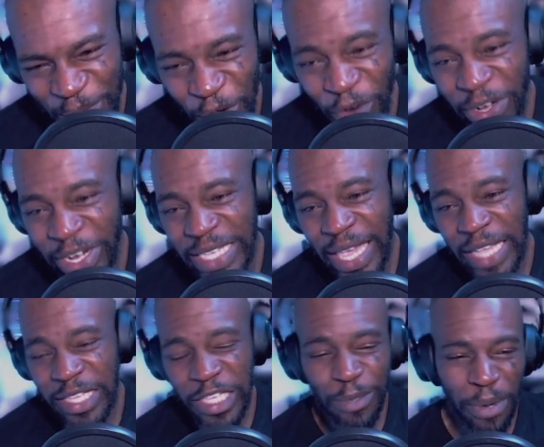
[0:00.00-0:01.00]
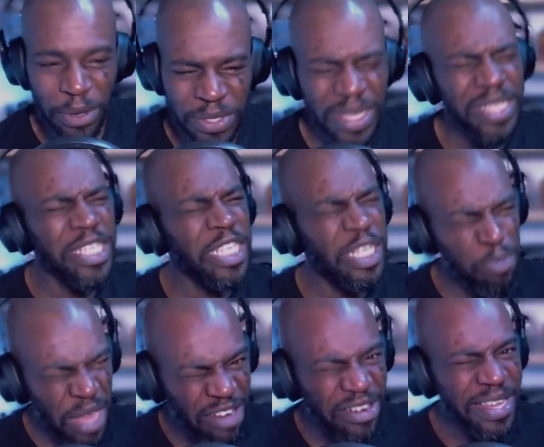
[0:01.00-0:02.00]
Or in this case, I suppose,
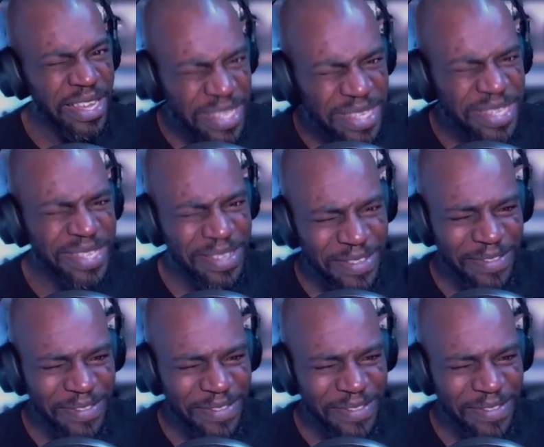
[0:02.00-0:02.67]
spirits.